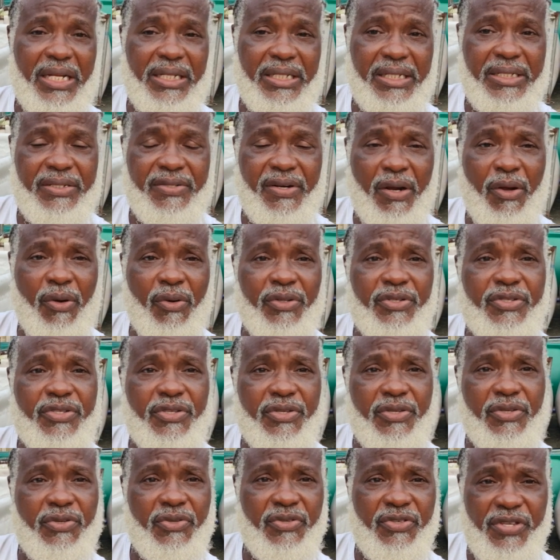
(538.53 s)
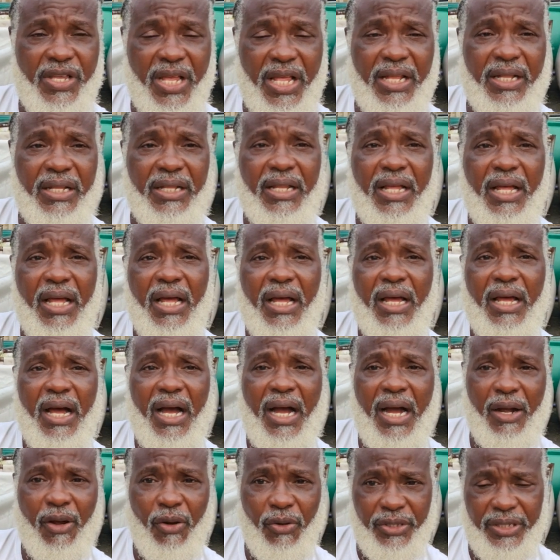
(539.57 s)
it records, you sell
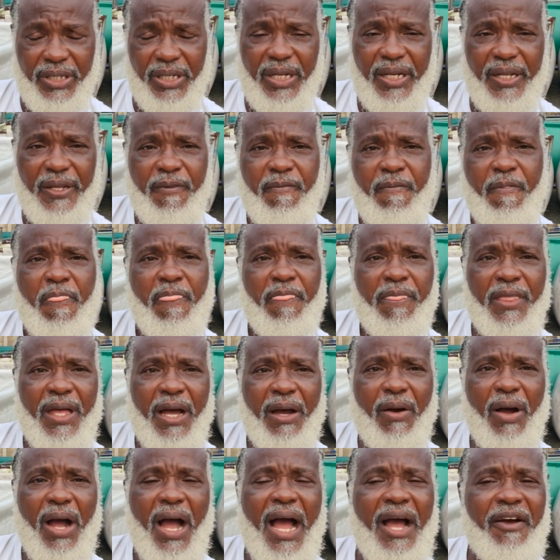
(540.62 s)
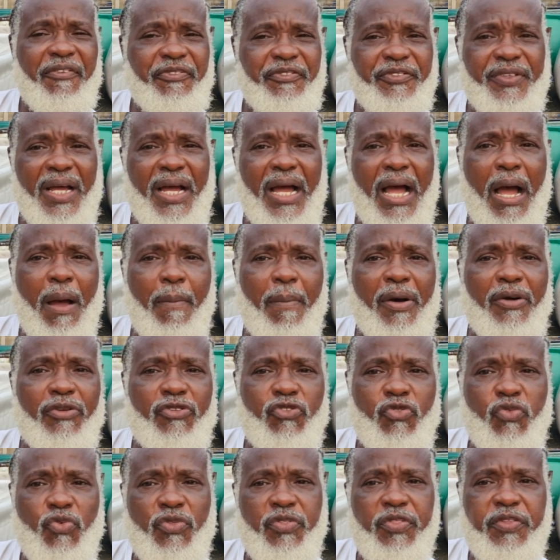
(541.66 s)
accordingly. Now, after about
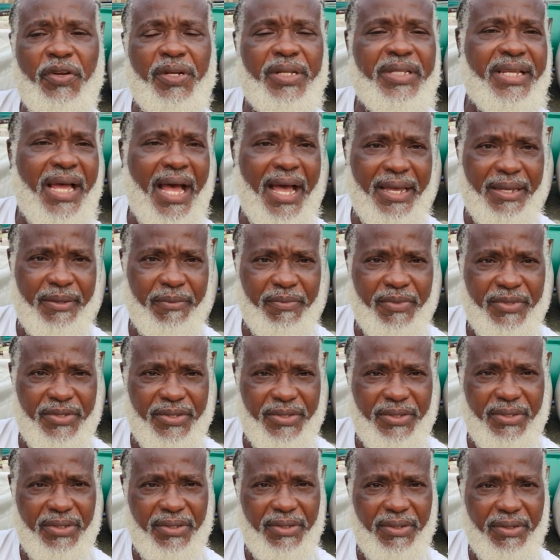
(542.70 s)
2-3 times,